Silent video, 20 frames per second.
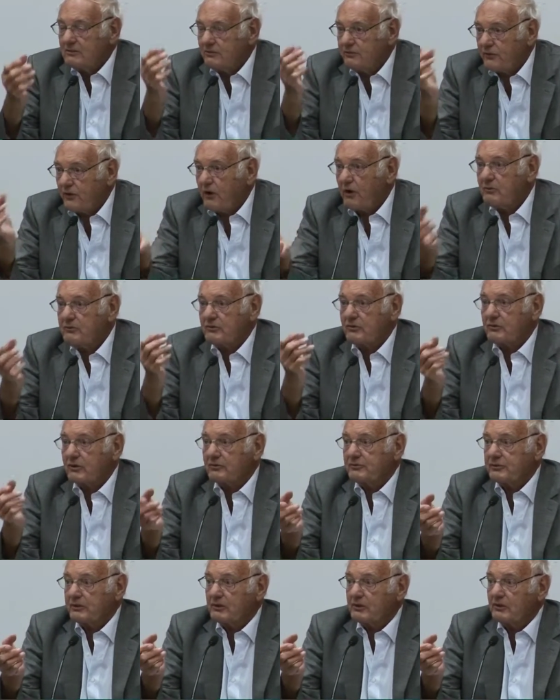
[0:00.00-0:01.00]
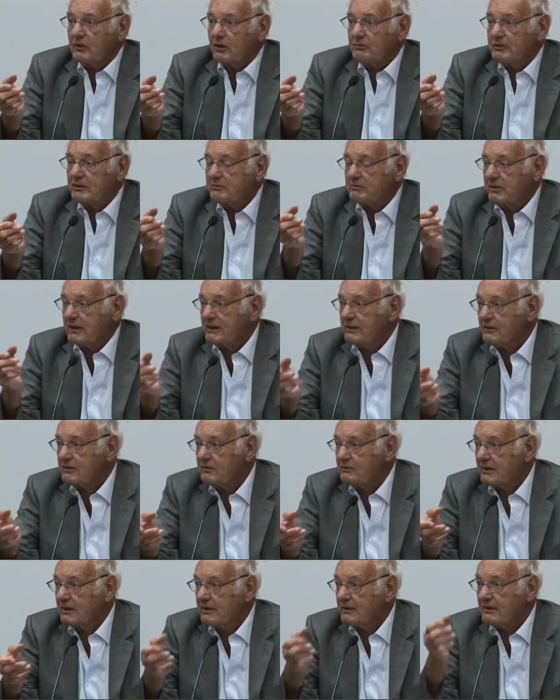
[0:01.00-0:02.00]
forms of economic
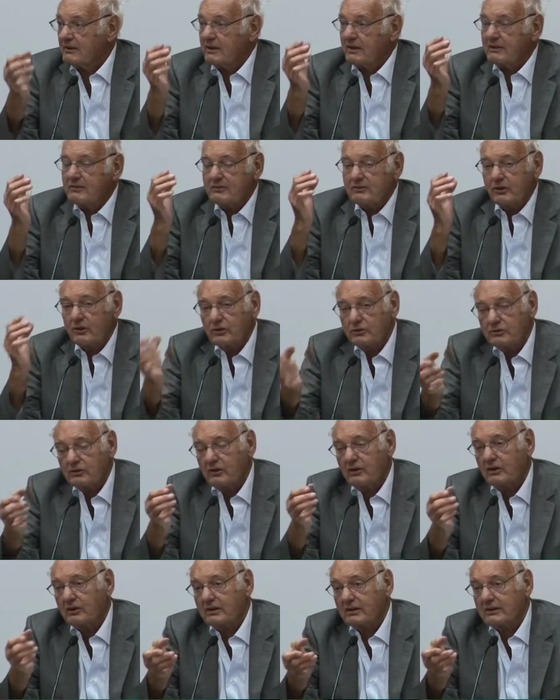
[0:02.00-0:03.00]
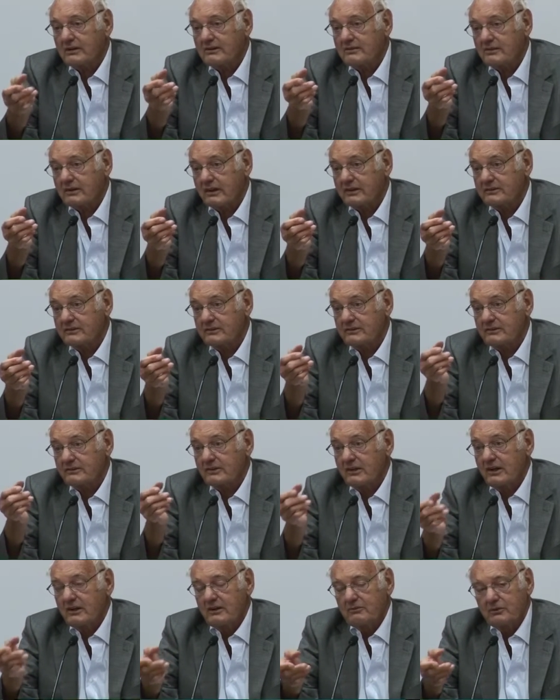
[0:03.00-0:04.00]
management and social organizations
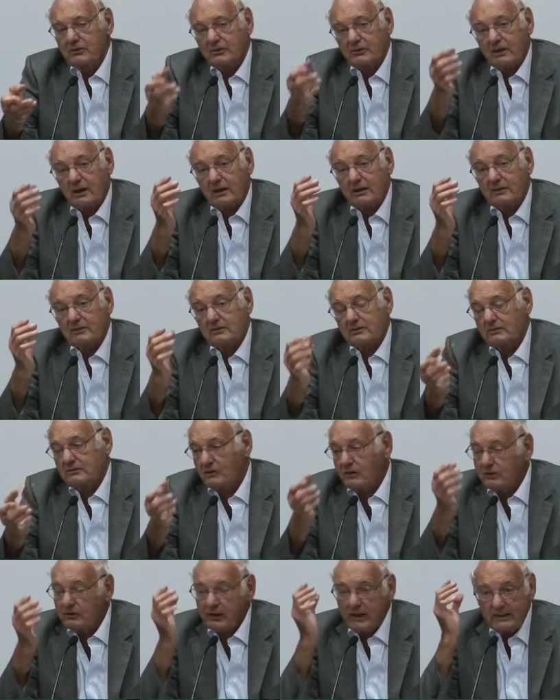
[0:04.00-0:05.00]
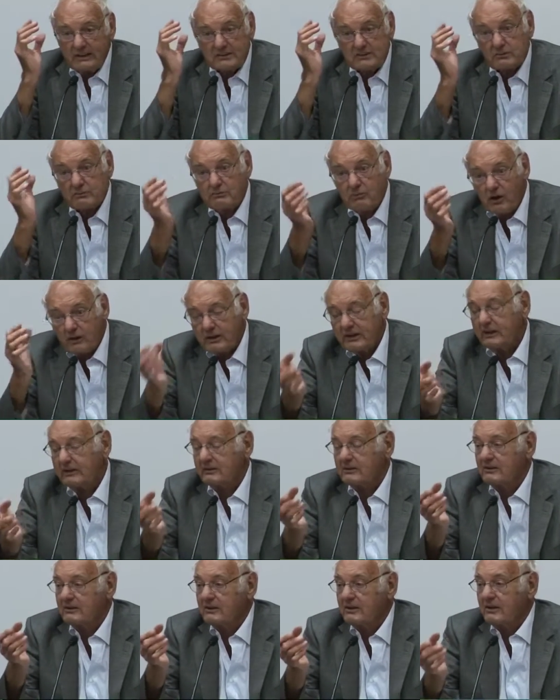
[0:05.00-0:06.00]
which are not hegemonic,
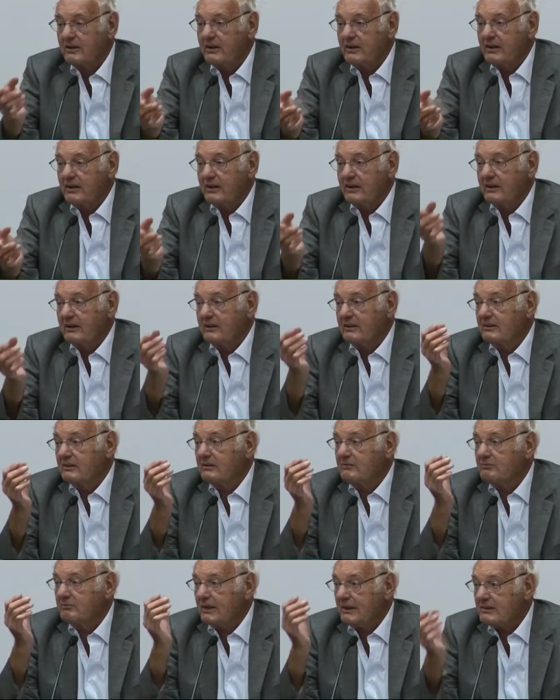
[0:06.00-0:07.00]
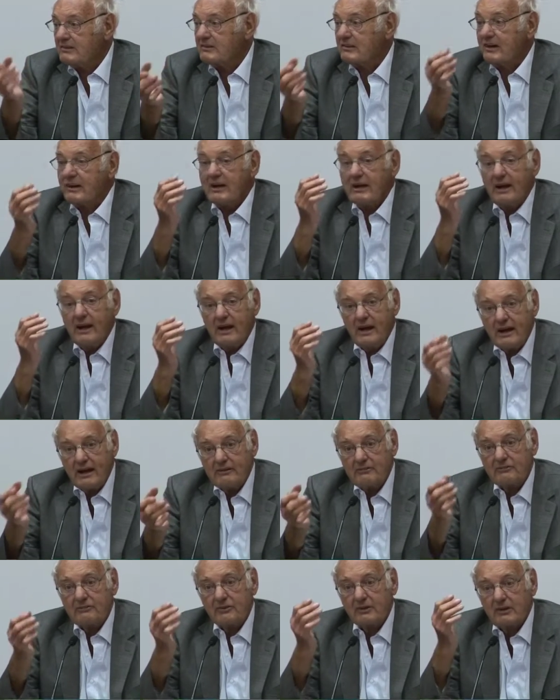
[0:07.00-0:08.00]
uh, but they
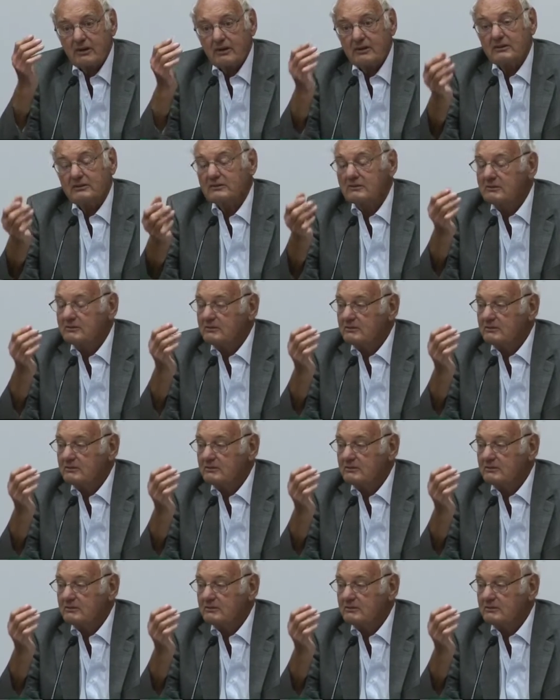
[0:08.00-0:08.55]
have uh,